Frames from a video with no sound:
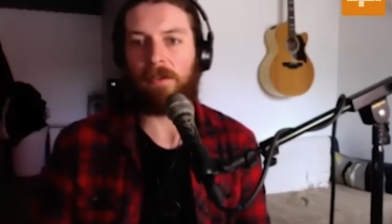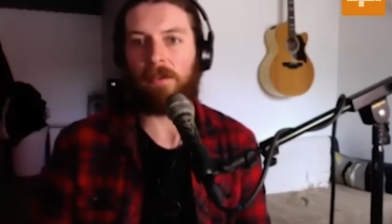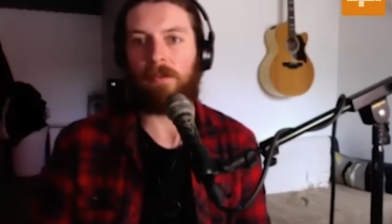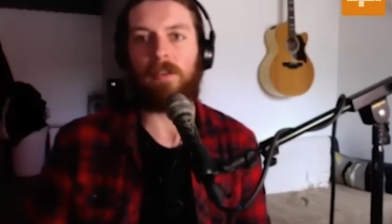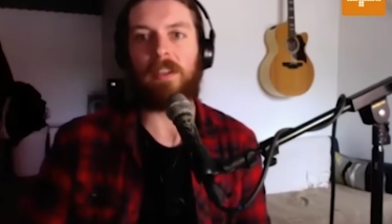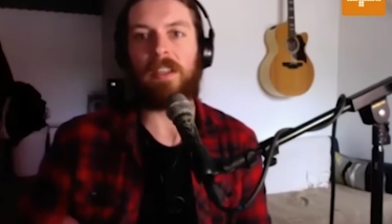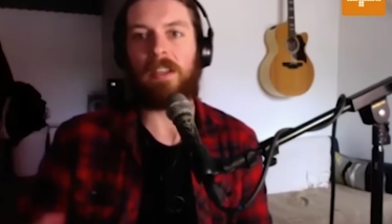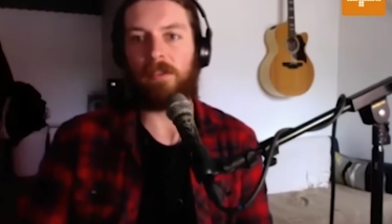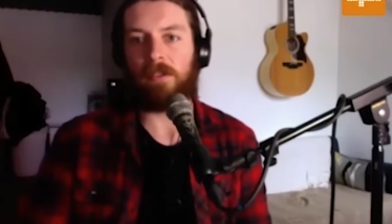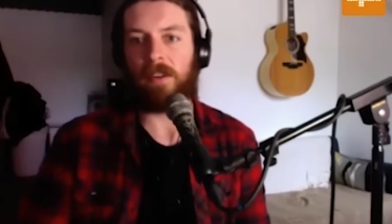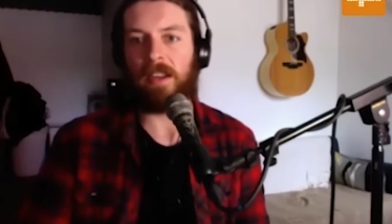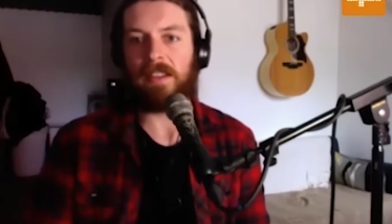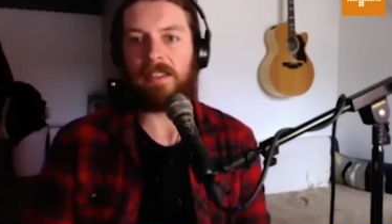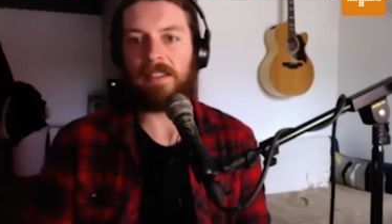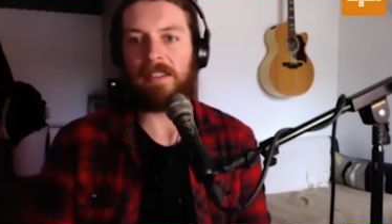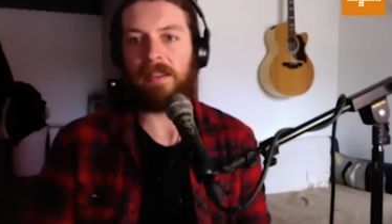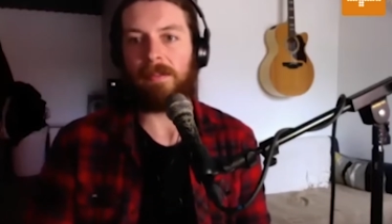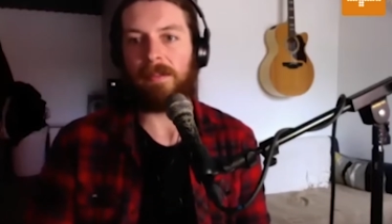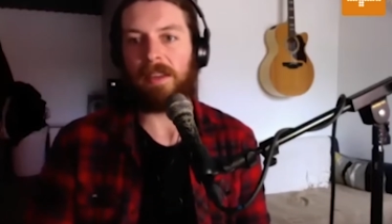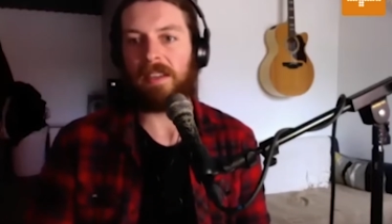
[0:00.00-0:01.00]

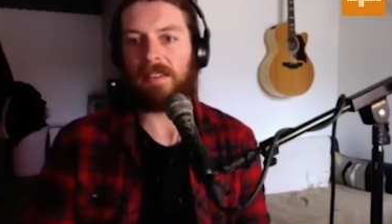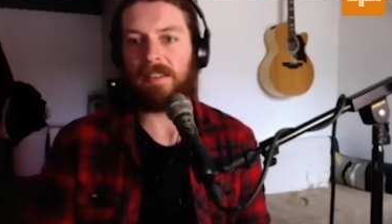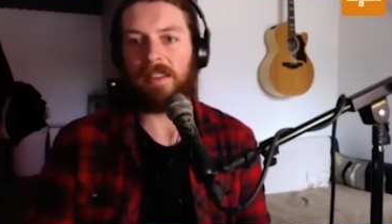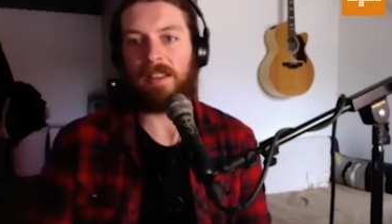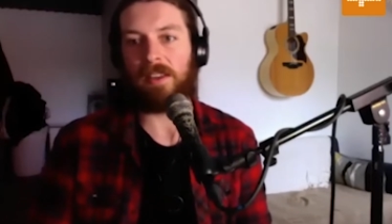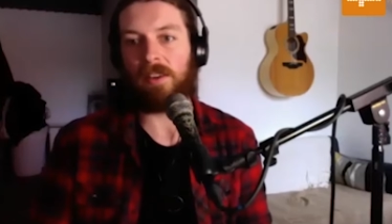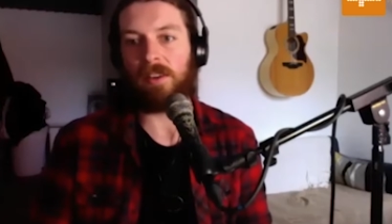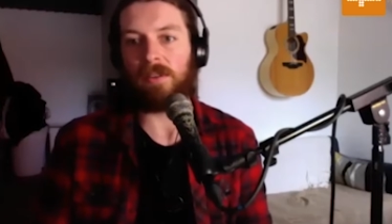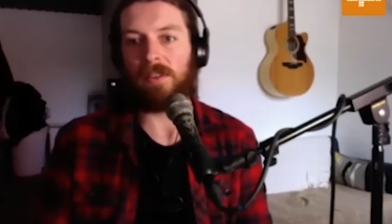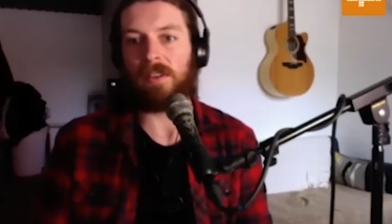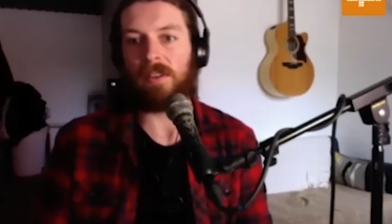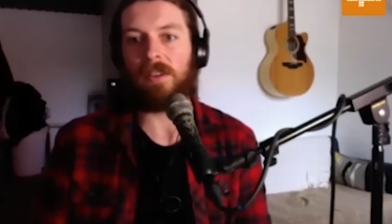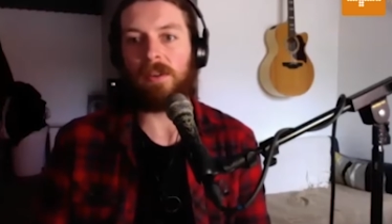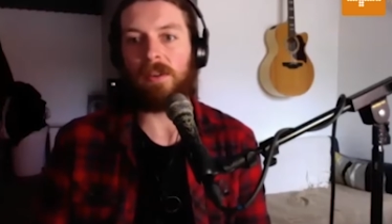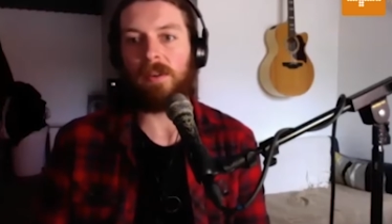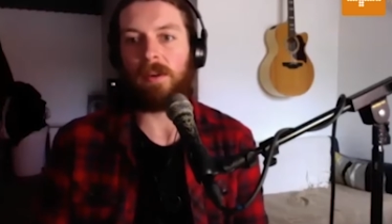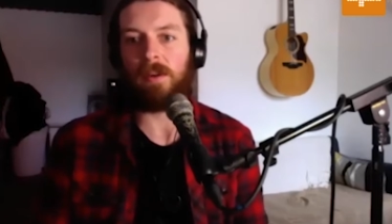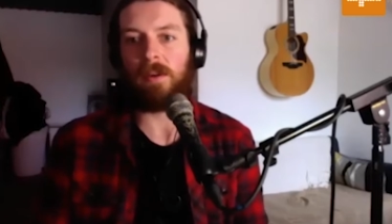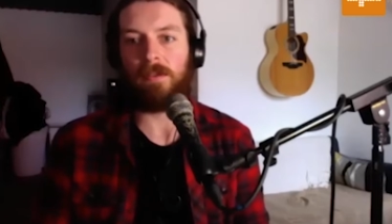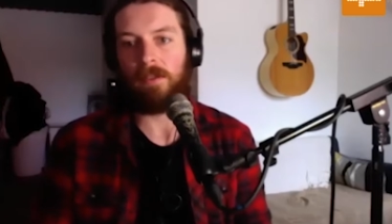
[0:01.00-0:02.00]
recreating the mix that they're used to
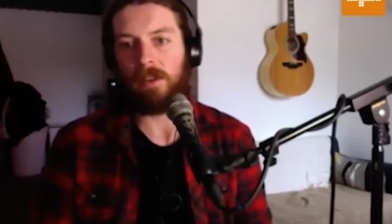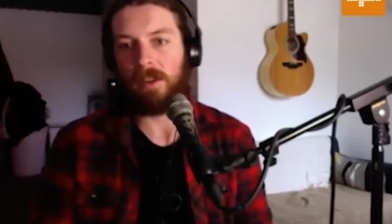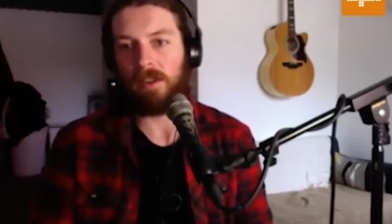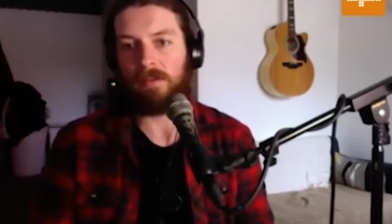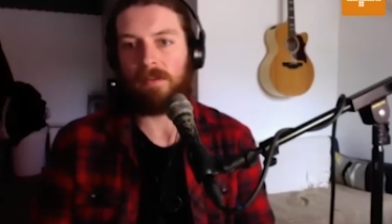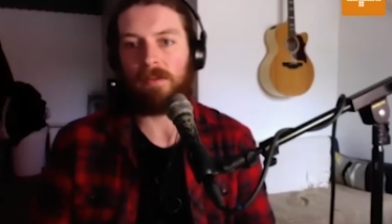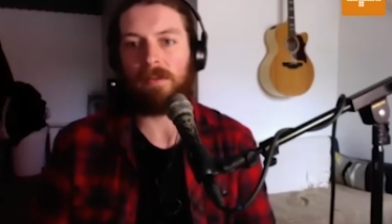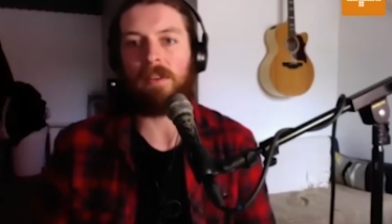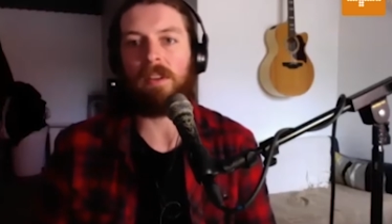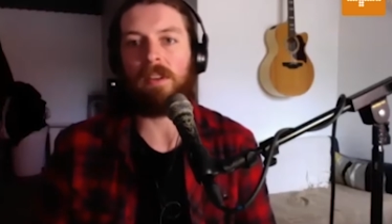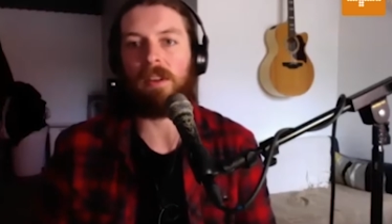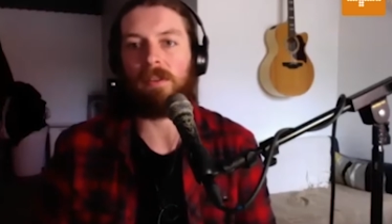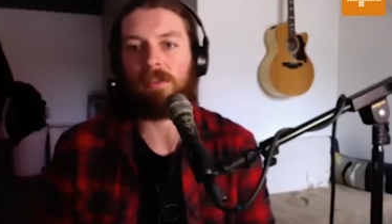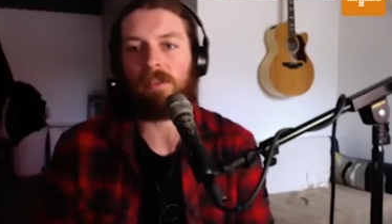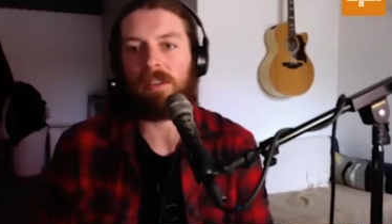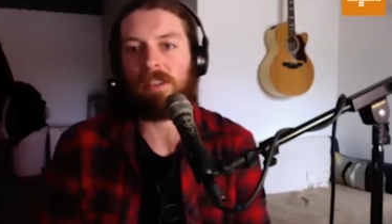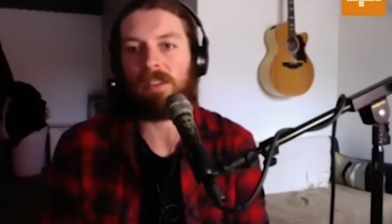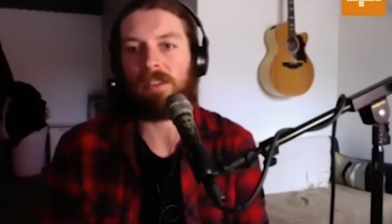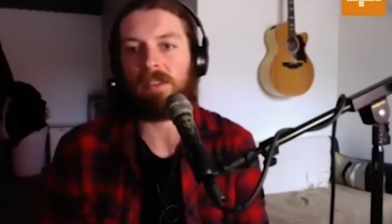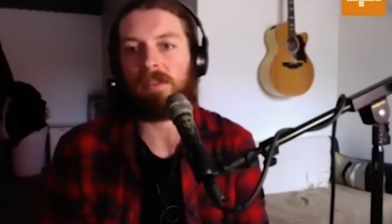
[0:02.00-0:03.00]
doing with a you know
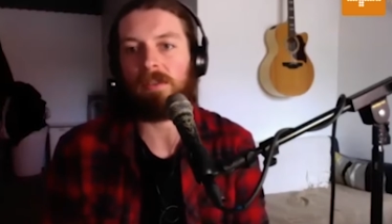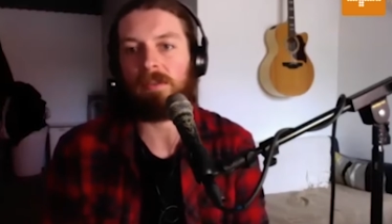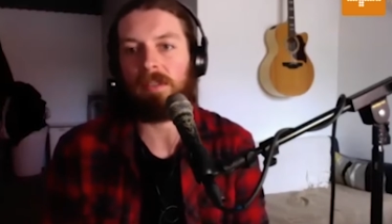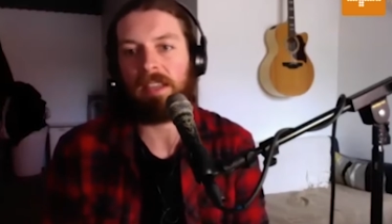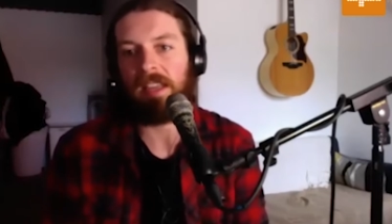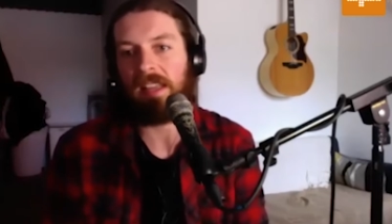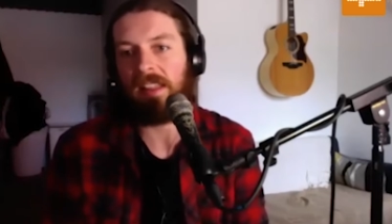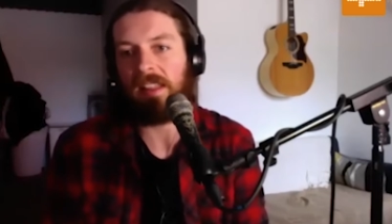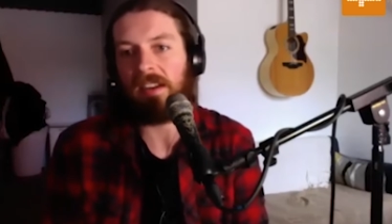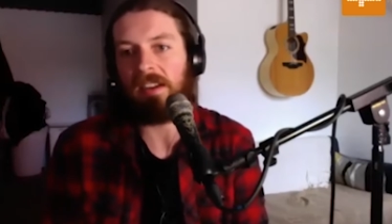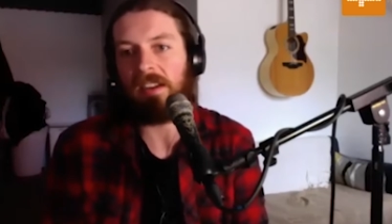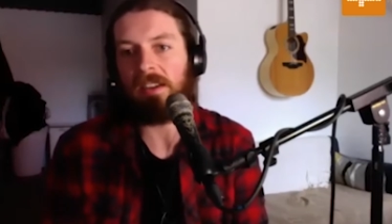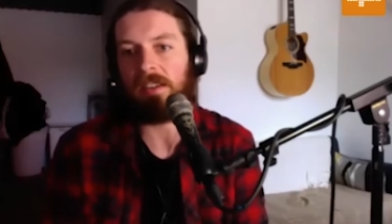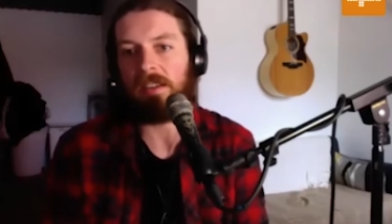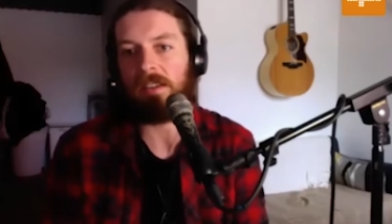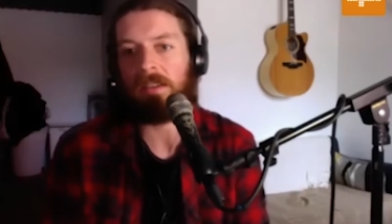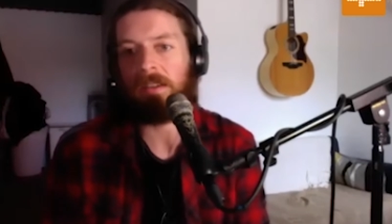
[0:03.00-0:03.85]
traditional like lnr